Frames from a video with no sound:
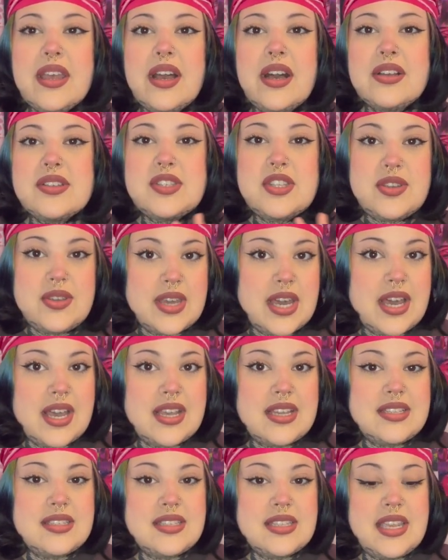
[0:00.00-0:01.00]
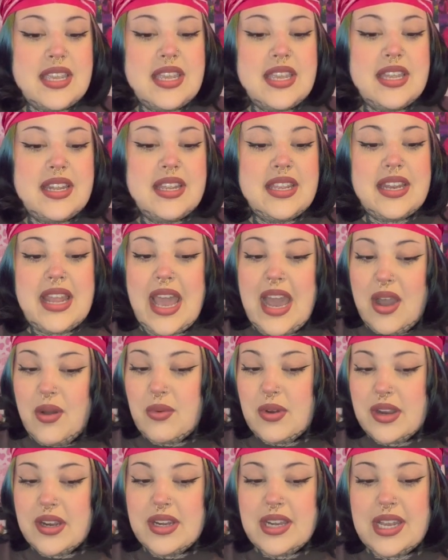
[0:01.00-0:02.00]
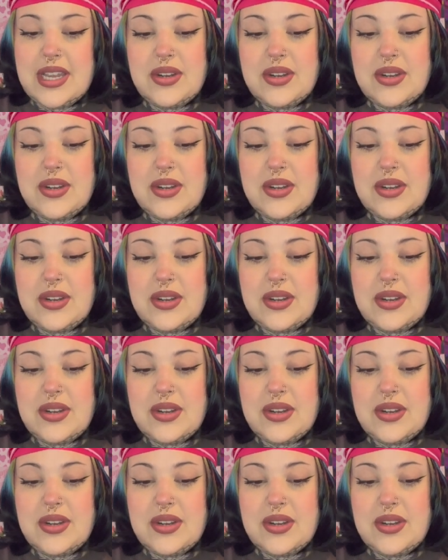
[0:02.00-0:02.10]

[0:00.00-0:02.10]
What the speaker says: I'll see you guys in an hour.